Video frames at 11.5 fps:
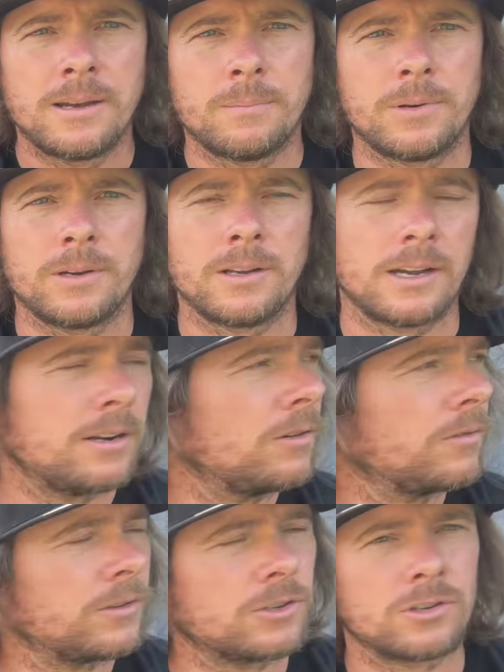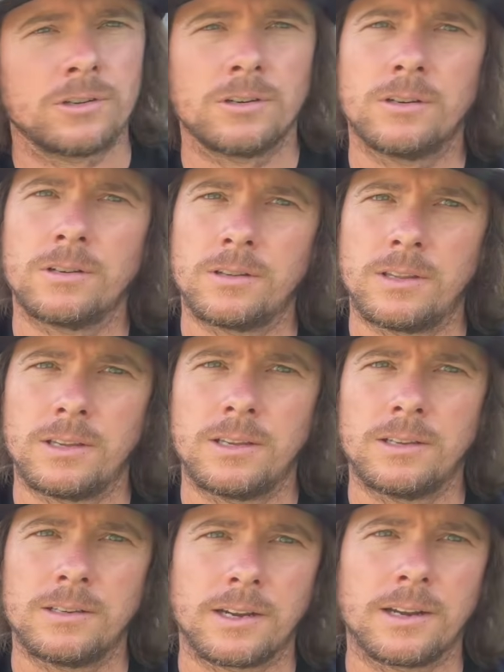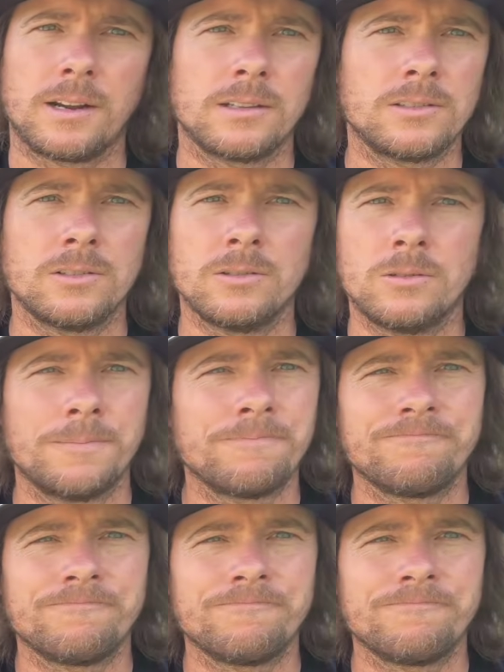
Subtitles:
but I know for sure the Daihatsu,